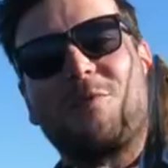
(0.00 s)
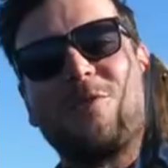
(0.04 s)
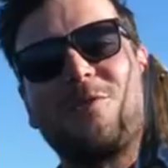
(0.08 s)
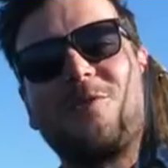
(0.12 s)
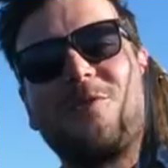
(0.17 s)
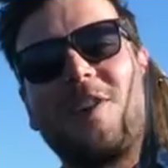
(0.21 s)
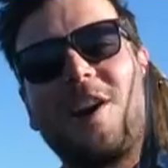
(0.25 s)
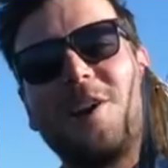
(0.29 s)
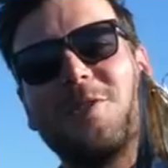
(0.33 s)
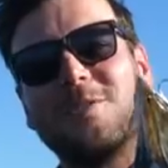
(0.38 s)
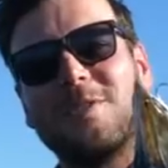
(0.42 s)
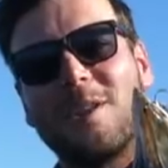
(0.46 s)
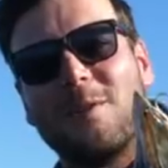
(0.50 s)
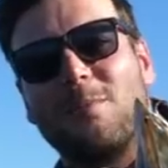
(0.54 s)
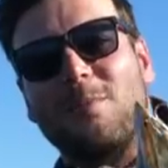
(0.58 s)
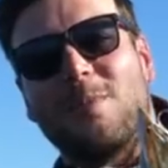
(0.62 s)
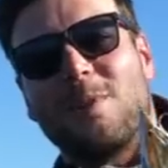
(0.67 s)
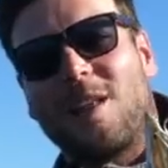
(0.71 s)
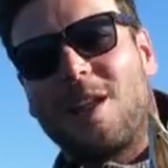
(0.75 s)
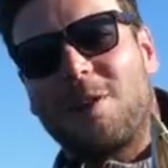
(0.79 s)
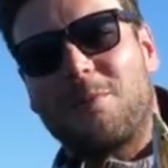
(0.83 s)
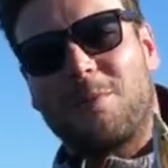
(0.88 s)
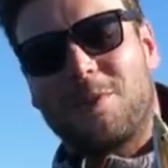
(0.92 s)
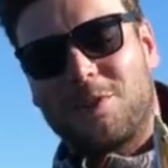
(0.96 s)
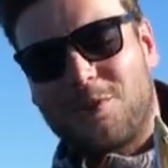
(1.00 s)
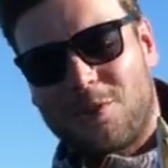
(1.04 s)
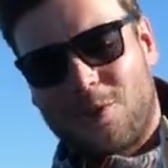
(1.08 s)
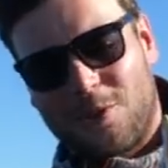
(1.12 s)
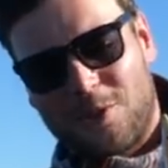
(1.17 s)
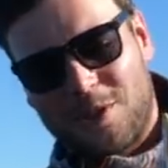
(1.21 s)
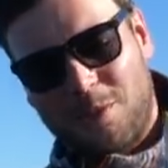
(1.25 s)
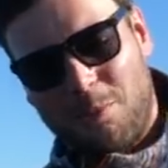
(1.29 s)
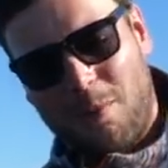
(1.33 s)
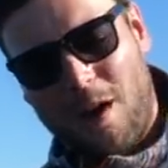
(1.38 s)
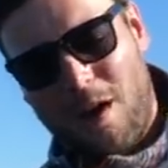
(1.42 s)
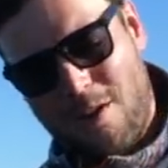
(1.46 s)
we found them, like we
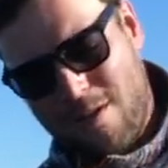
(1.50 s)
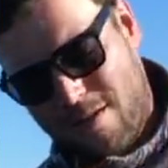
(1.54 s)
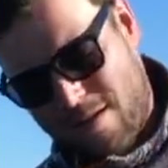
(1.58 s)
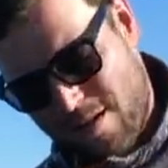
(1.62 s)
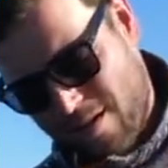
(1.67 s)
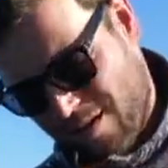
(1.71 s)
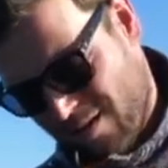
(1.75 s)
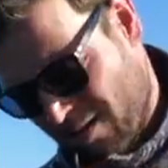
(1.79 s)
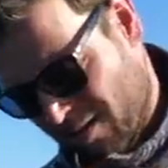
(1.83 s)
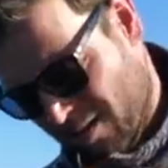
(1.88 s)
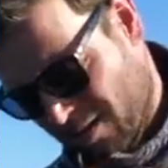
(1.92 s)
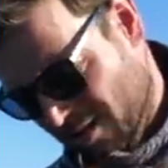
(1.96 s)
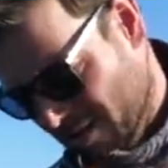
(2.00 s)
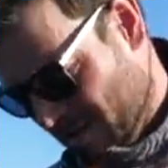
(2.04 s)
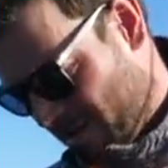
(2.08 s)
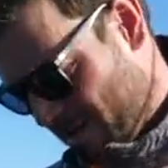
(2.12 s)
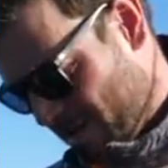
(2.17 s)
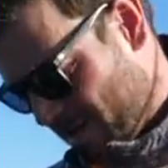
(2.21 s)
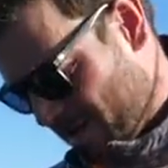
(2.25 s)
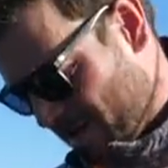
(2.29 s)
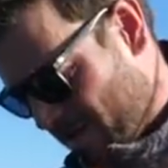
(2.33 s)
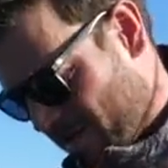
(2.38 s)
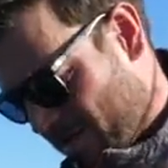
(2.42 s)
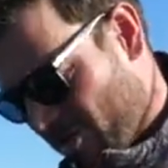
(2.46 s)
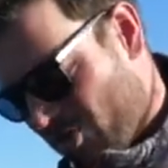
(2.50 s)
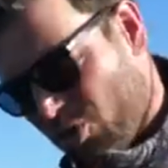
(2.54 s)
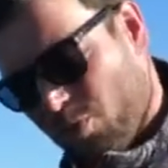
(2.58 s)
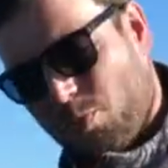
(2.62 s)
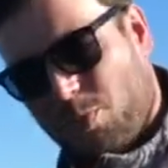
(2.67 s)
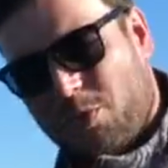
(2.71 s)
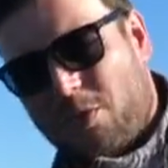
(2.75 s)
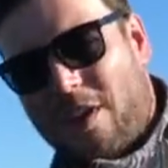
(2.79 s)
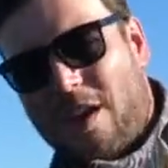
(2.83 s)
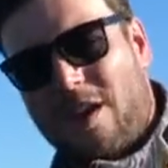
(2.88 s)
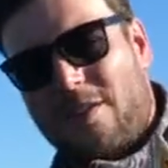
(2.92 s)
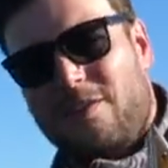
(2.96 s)
talked about.
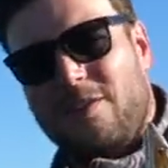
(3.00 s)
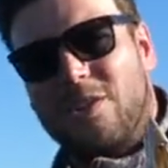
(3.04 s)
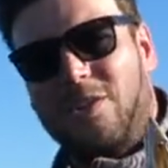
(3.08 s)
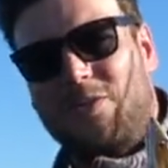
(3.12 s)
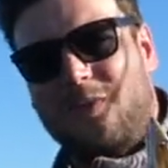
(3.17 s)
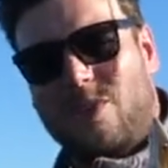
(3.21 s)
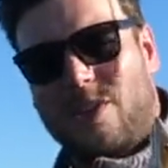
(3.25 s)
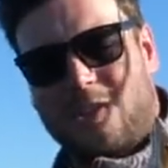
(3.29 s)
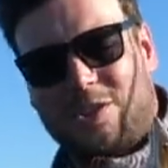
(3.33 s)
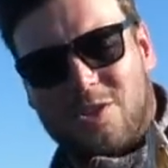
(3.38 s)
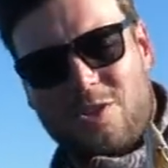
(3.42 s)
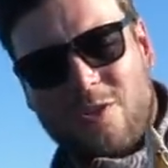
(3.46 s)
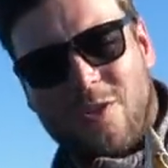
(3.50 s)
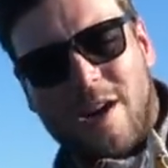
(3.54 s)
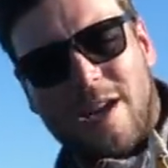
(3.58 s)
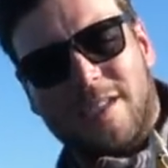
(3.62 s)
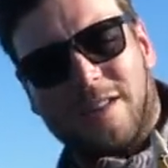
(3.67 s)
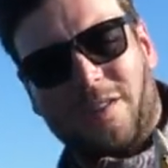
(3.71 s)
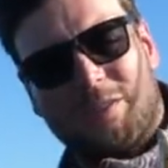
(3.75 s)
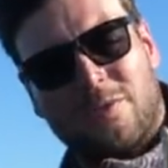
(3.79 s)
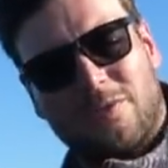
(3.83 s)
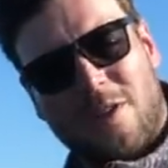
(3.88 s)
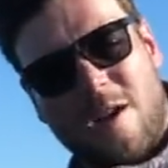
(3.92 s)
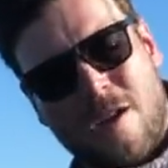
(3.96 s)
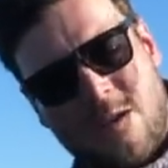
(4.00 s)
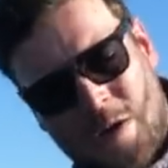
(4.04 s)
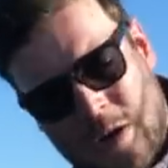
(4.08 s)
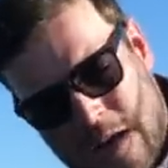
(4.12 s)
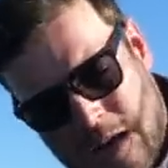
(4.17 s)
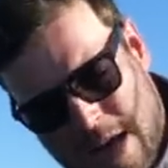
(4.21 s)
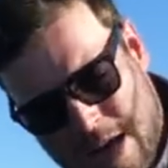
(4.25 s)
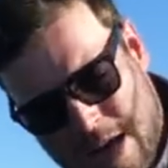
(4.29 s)
Super to have these fish so active now.